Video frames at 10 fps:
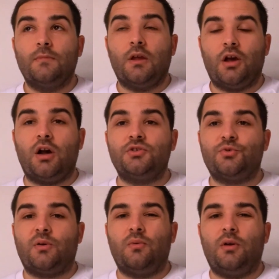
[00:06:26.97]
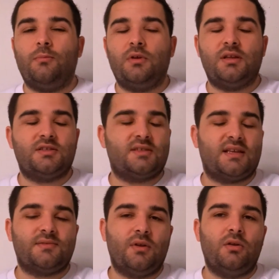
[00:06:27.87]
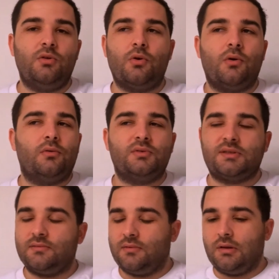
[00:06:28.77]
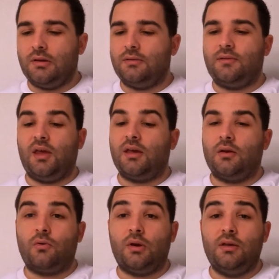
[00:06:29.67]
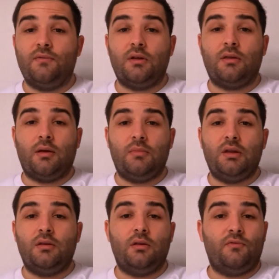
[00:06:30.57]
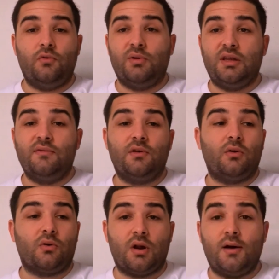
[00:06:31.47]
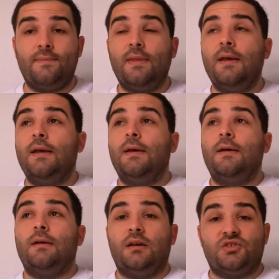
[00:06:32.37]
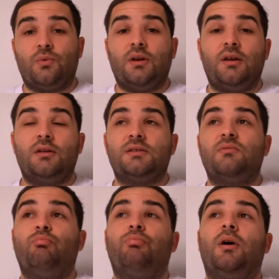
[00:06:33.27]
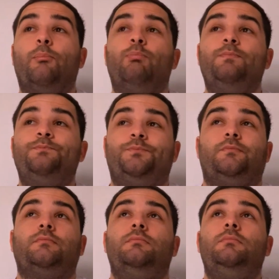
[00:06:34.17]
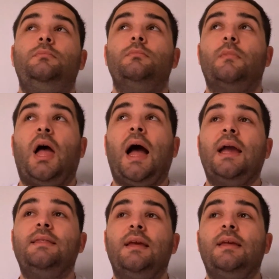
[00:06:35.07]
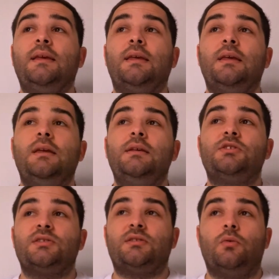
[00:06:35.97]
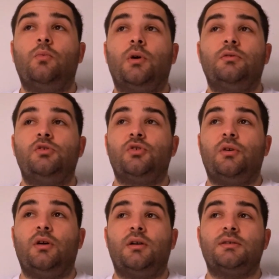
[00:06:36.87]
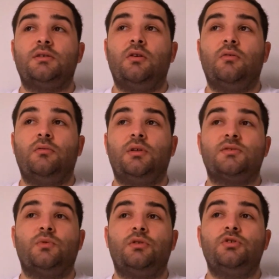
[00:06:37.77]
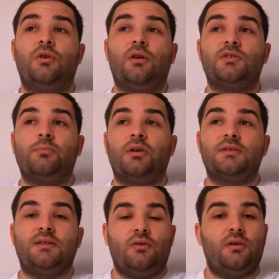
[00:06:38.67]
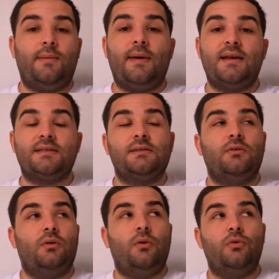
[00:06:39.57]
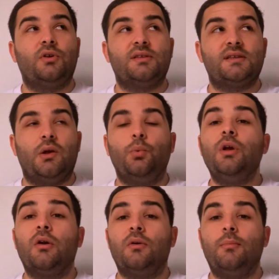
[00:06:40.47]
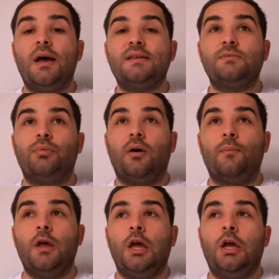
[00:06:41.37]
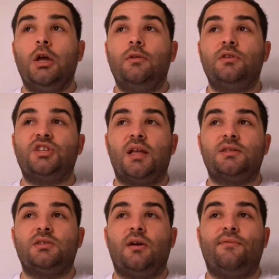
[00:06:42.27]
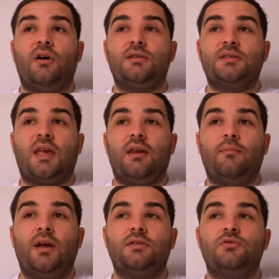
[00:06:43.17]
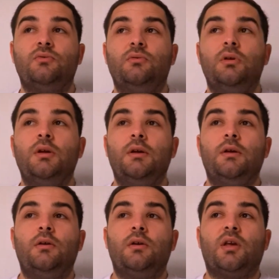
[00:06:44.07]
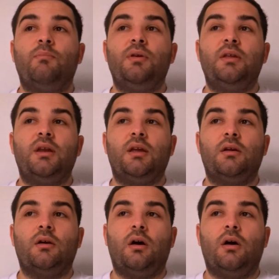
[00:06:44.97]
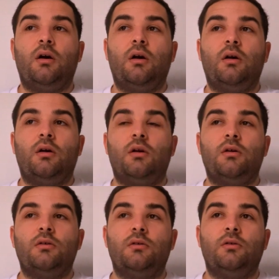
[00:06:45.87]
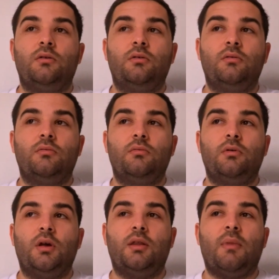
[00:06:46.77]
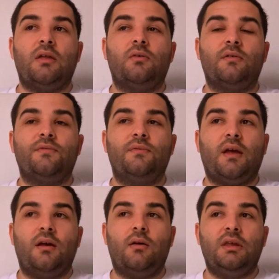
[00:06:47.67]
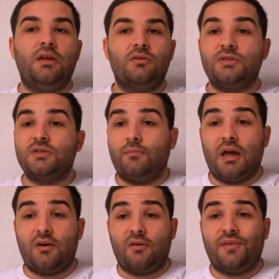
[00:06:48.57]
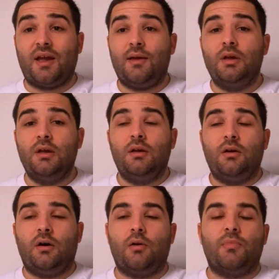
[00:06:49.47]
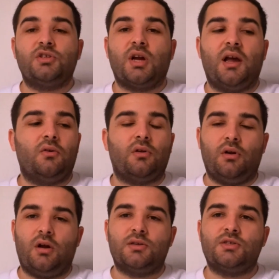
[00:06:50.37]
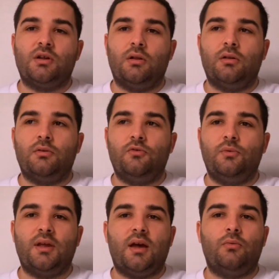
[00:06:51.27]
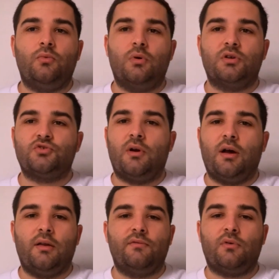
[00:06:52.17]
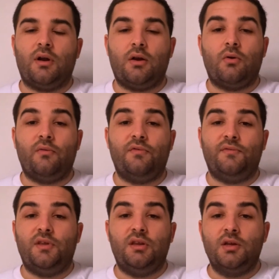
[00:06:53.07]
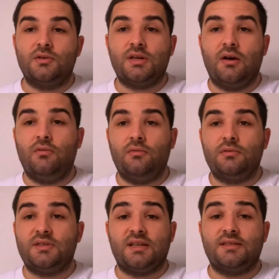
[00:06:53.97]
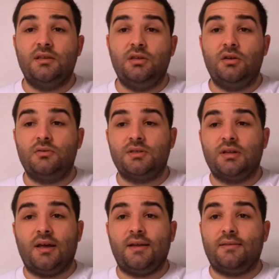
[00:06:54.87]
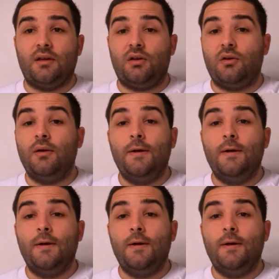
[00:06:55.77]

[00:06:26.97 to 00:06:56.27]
contract with him. It's 6 million euros. Take it or leave it. I mean, if you believe it or not, it's what it is. But I think he just doesn't want to join Arsenal because they are in a mess. You can say we are in a mess, but the chances of us getting back to competing in a matter of time are much higher than Arsenal doing that, who are struggling for, I don't know, 15 years now, 16 years. Like, it